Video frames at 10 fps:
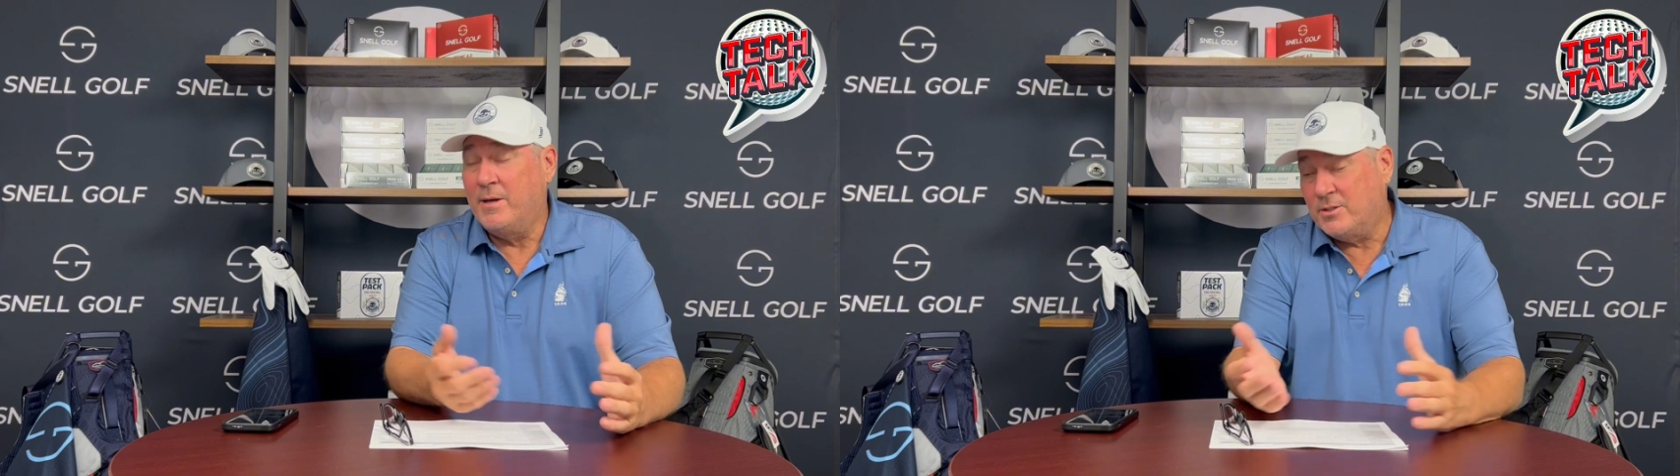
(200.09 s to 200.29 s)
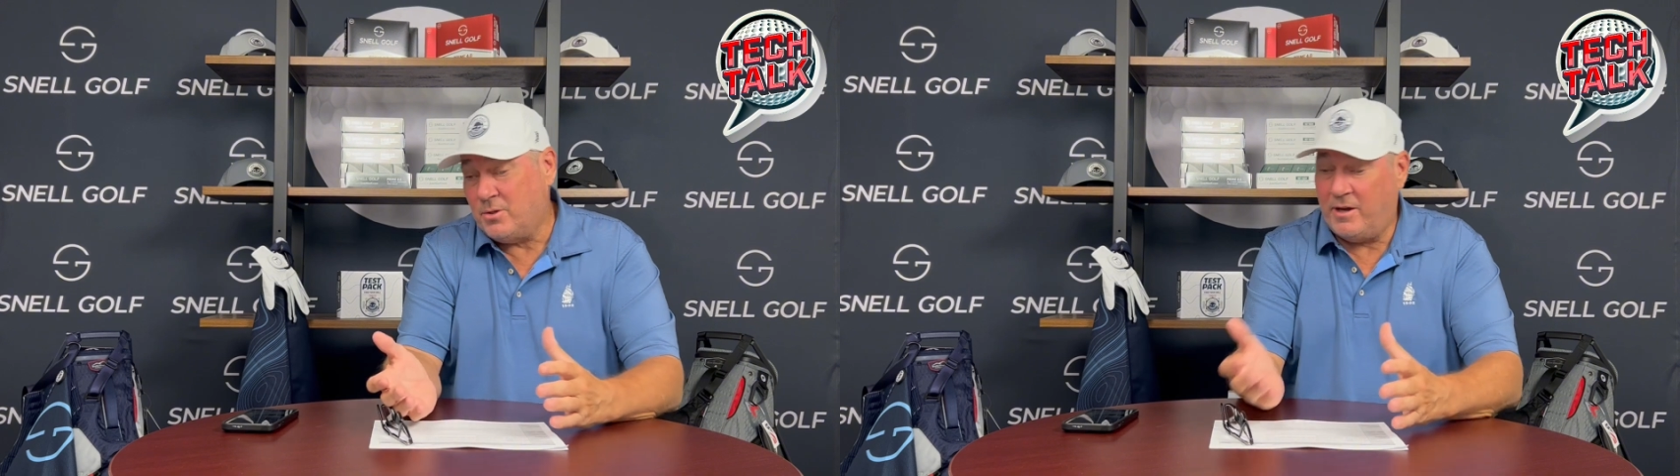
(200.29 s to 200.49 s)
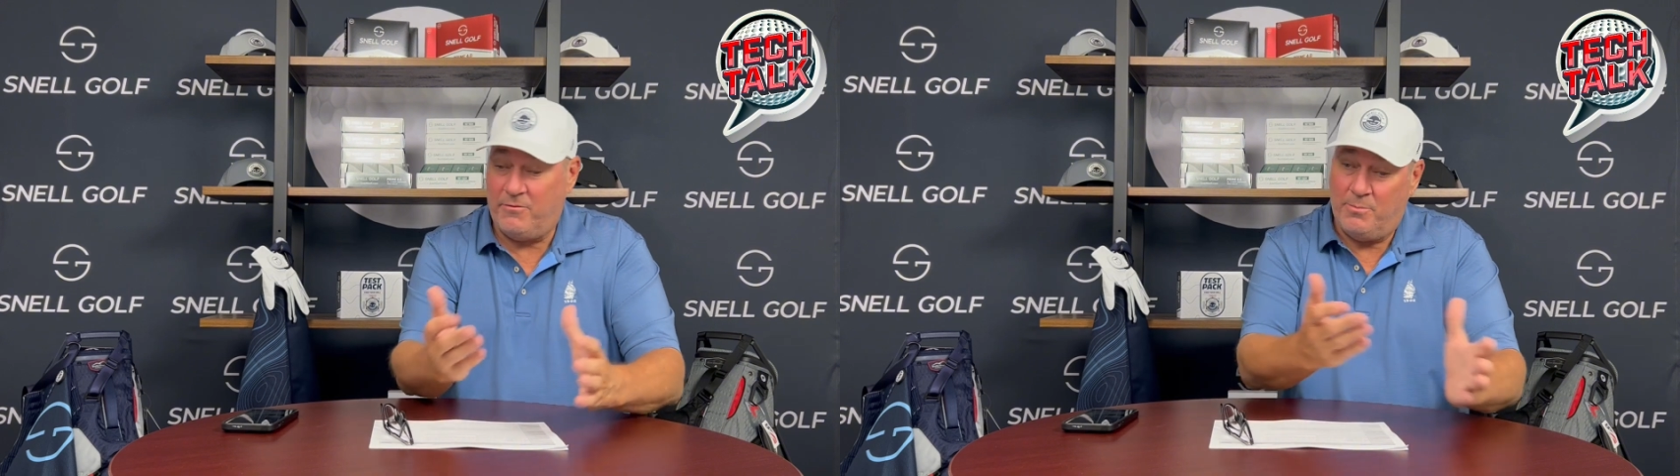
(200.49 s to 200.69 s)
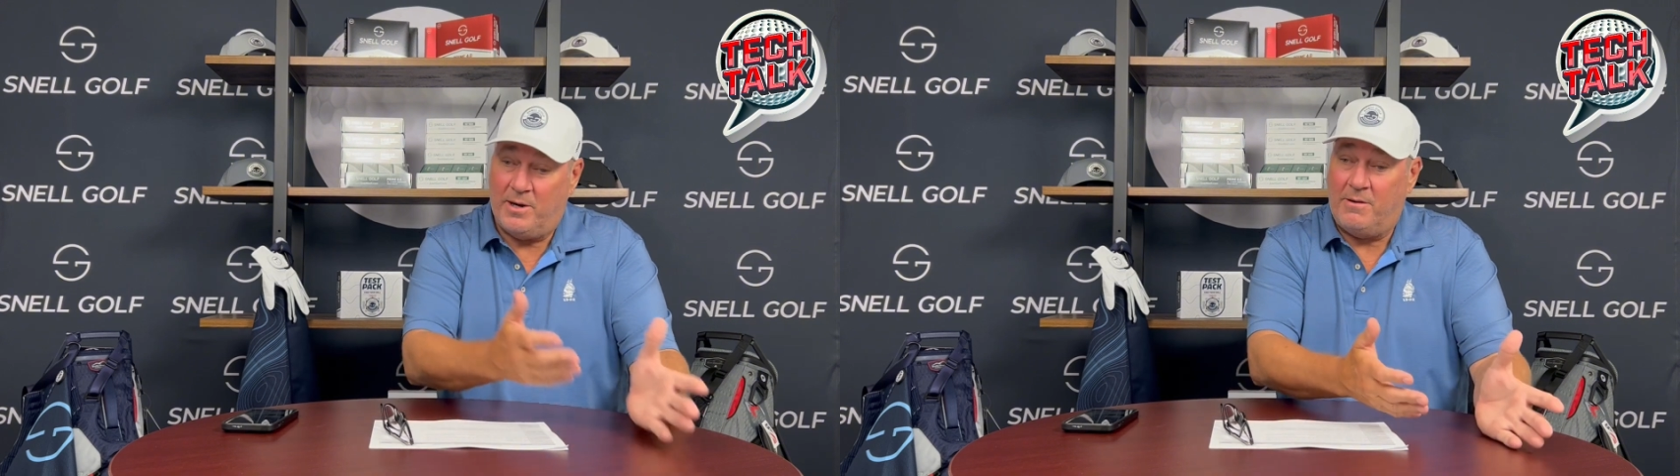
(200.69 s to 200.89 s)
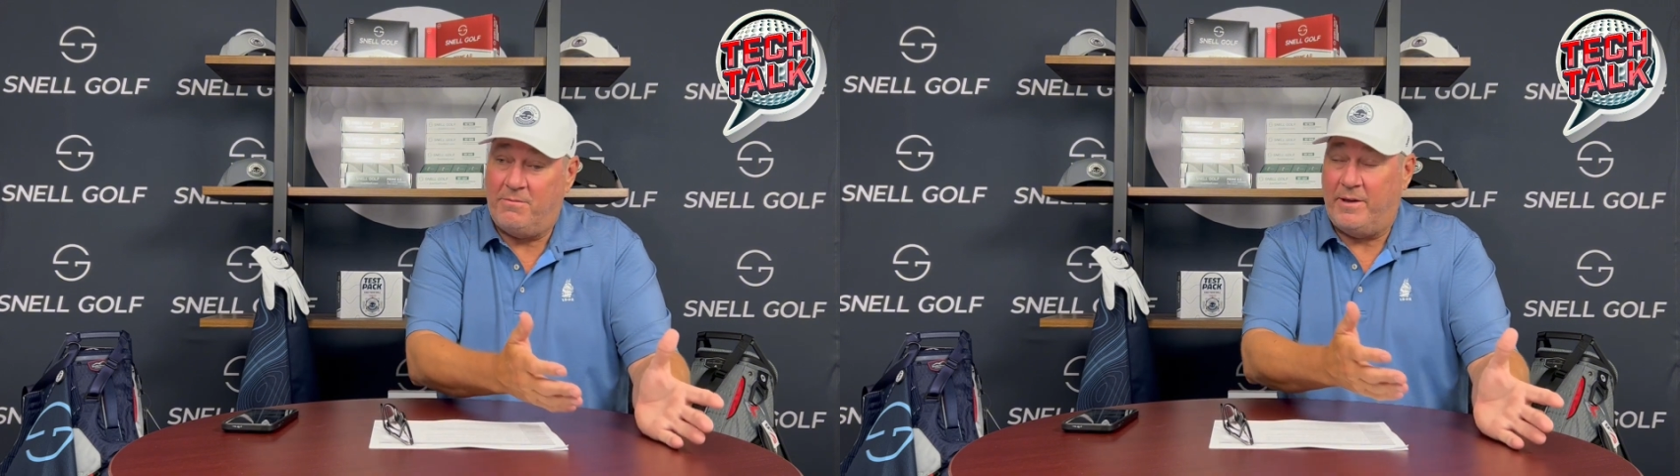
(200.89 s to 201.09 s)
So
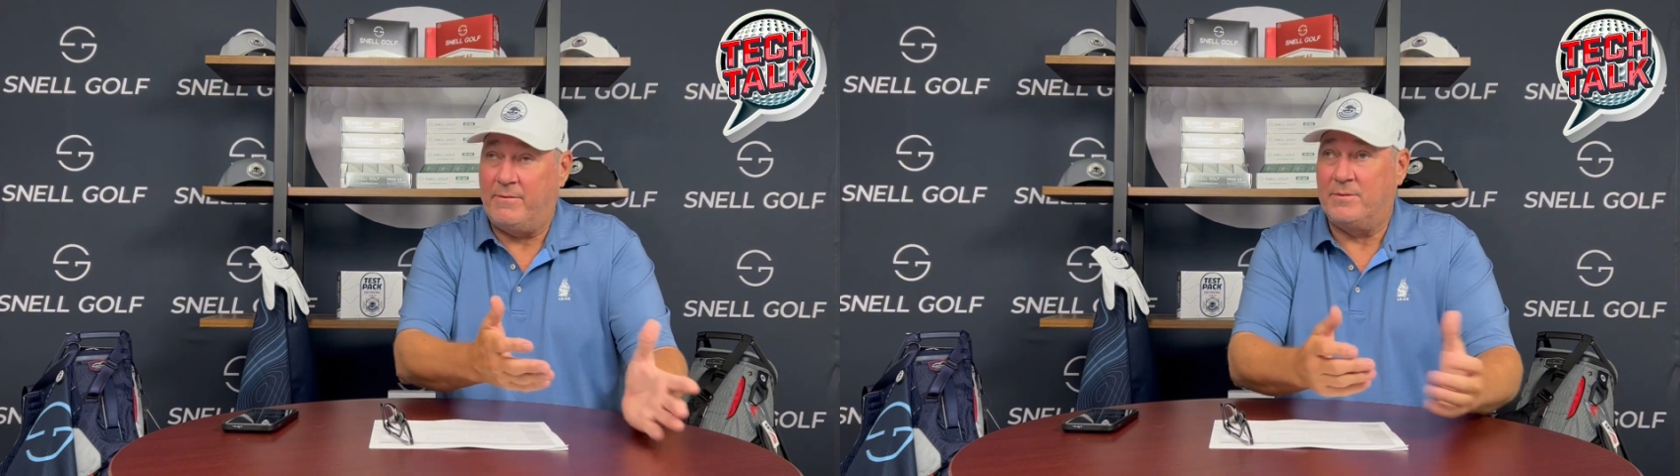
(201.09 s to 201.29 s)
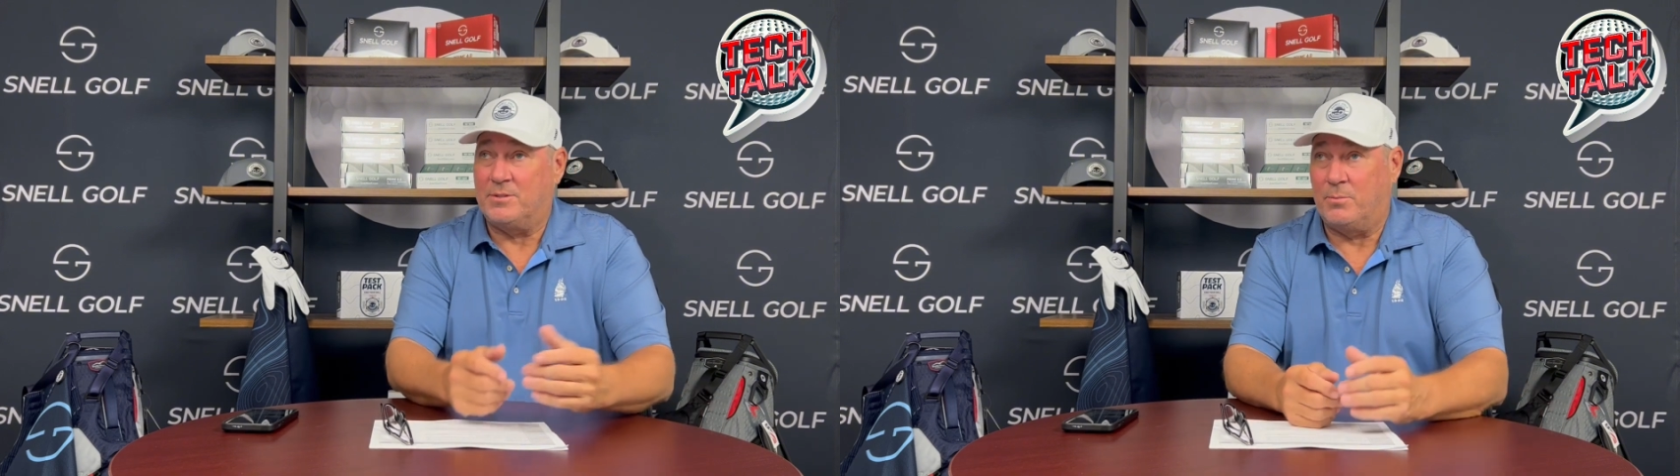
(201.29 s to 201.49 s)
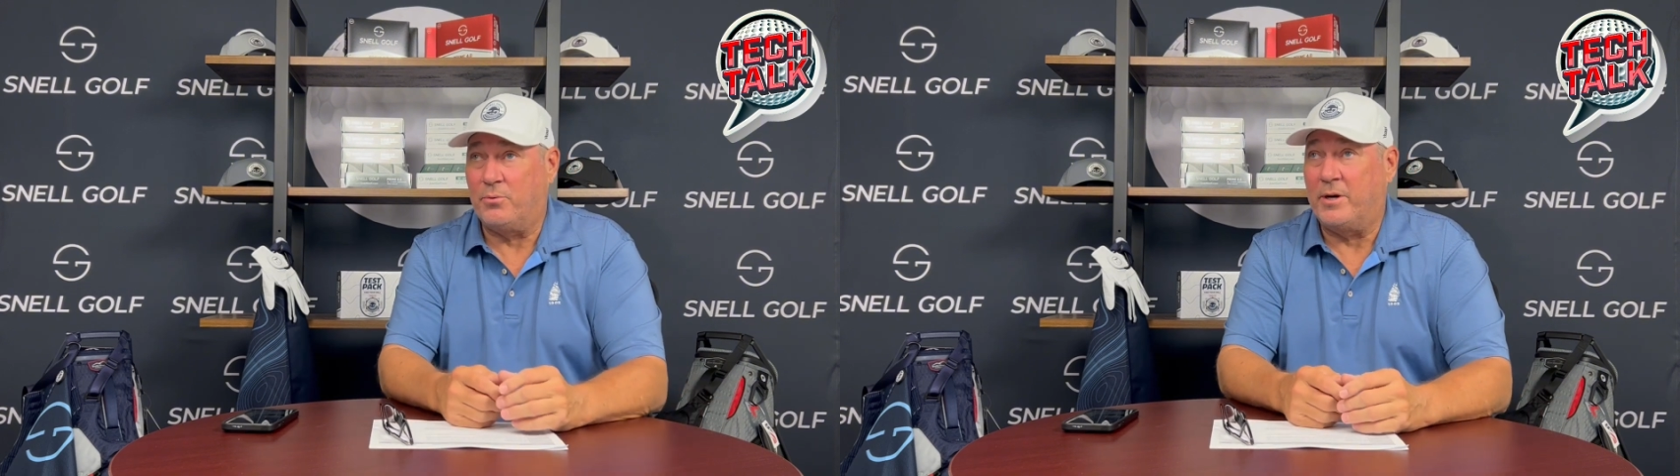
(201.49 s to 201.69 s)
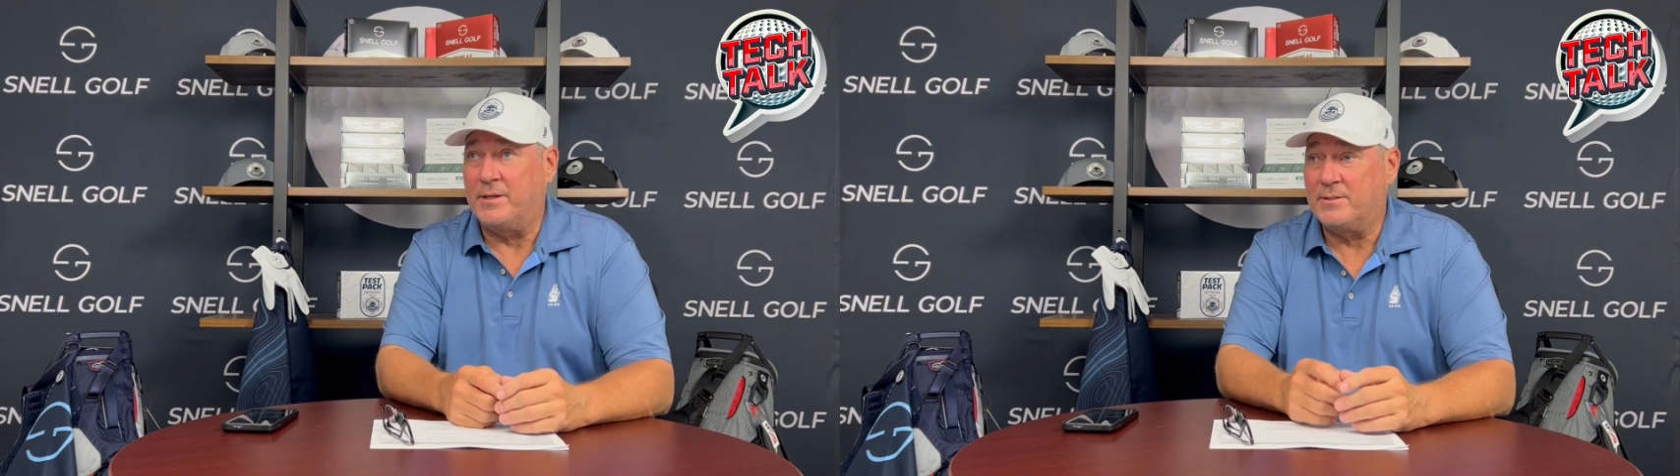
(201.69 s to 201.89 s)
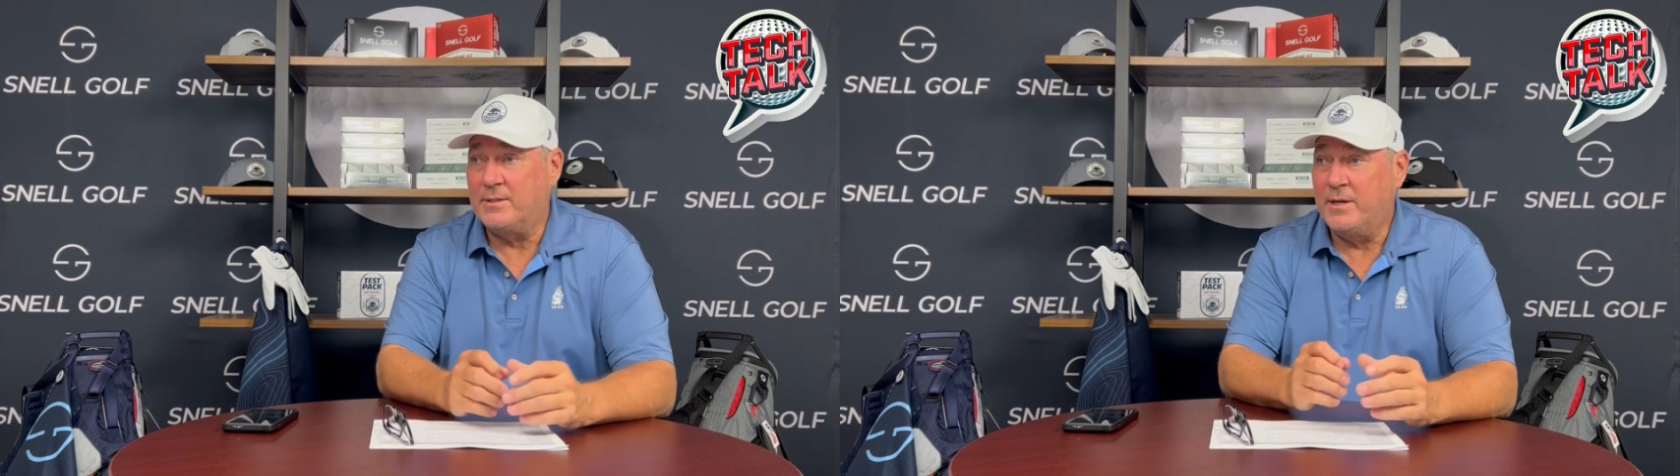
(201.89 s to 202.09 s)
everybody favors the price.